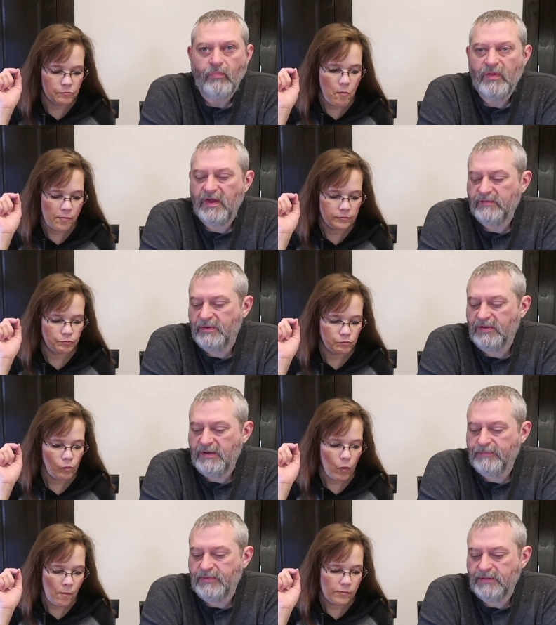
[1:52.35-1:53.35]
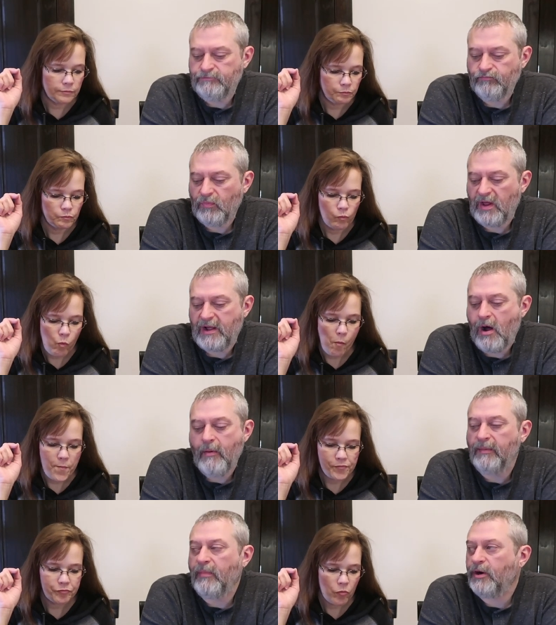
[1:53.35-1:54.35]
Speaker 1: that has been dipped in like
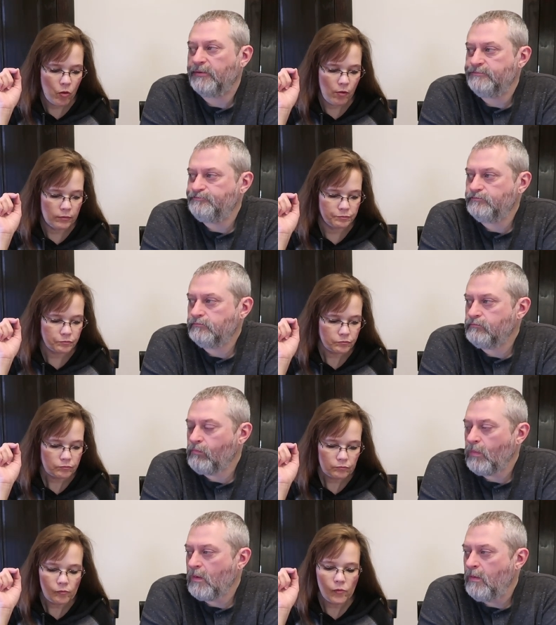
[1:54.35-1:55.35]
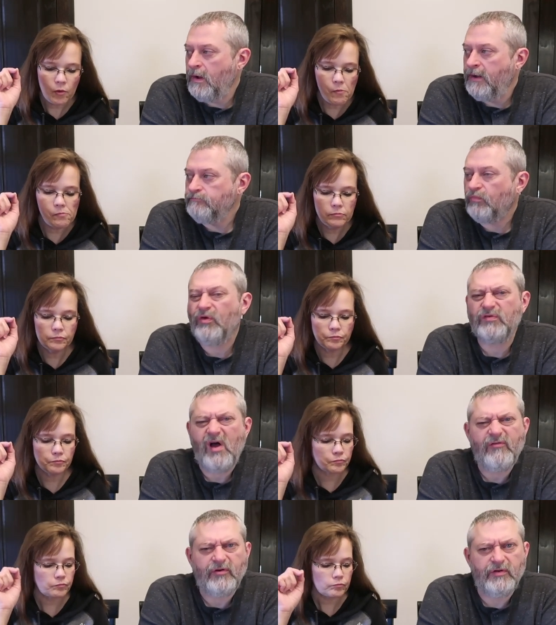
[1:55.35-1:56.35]
almond bark. Mm-hmm. A little
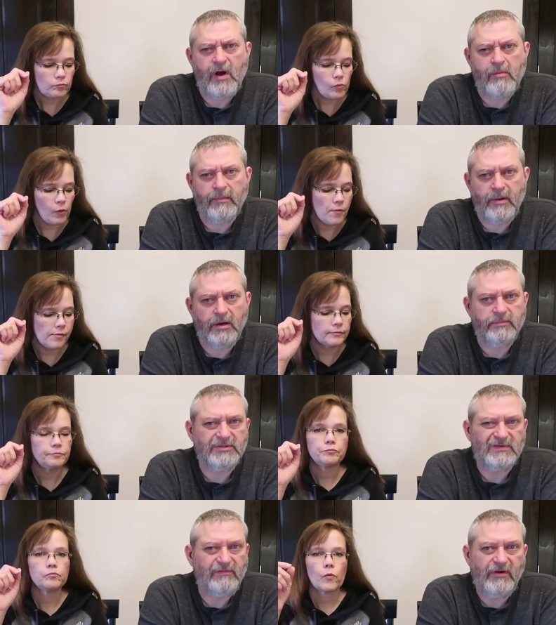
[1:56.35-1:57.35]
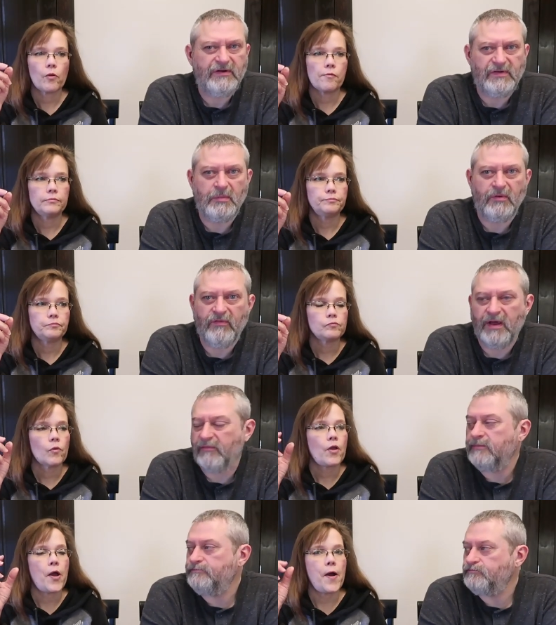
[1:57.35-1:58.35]
softer than almond bark, but it's very similar
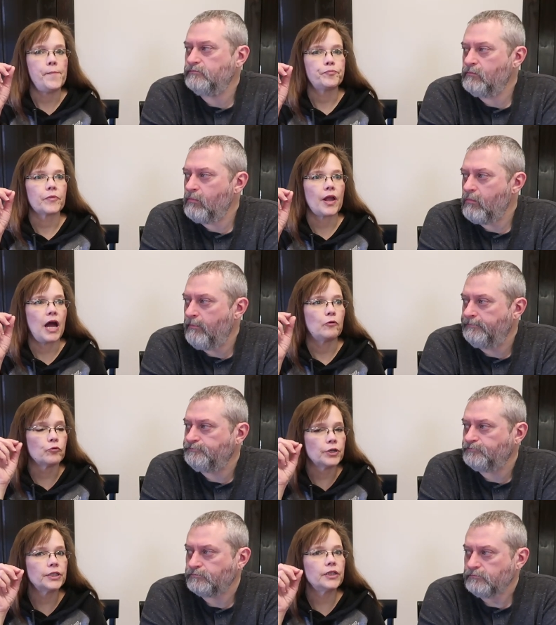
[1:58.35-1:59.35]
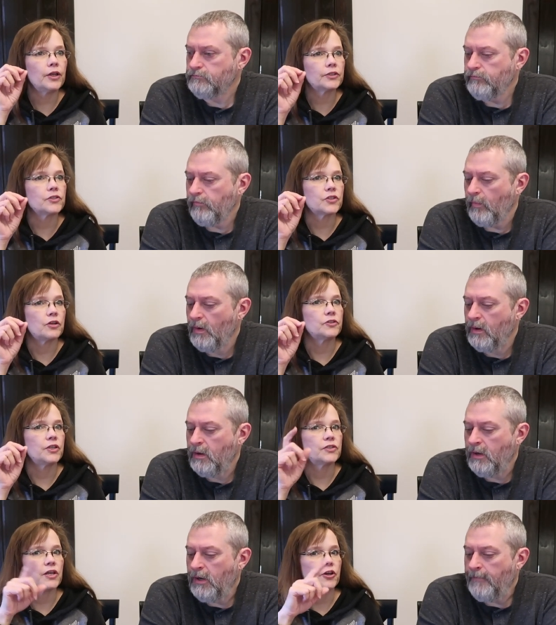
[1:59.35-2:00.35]
flavor.
Speaker 2: Um, I really like the
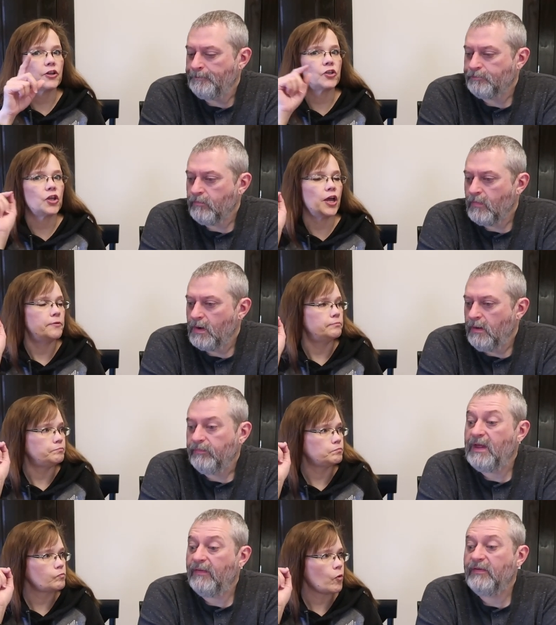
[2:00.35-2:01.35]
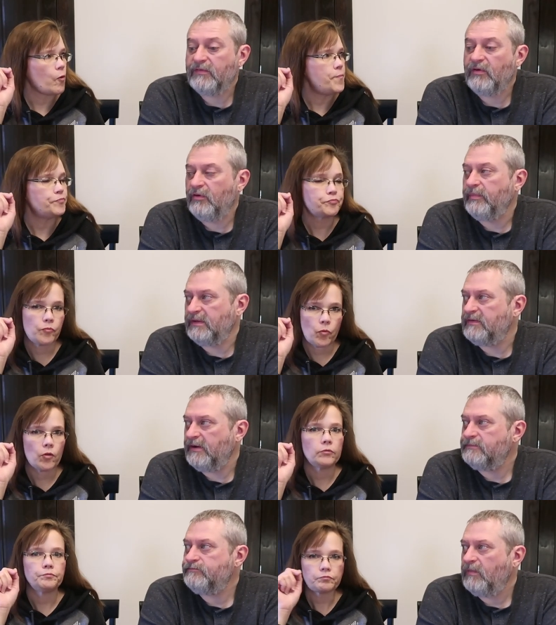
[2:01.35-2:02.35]
saltiness I got at the end.
Speaker 1: Yeah, there's a little bit
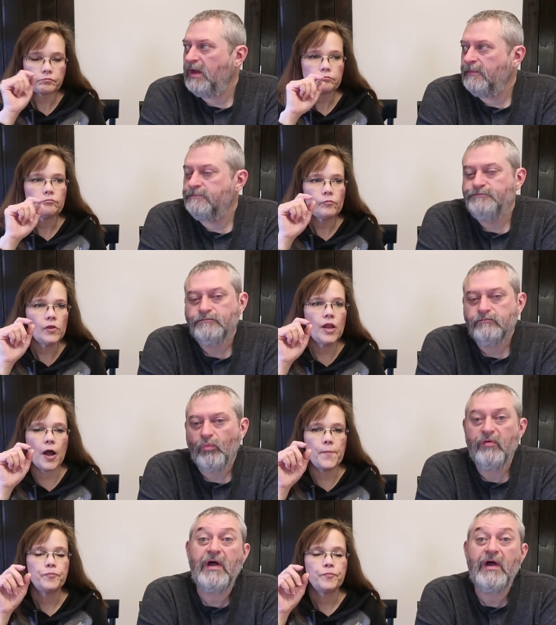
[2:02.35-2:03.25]
there. Yeah. Yeah. We've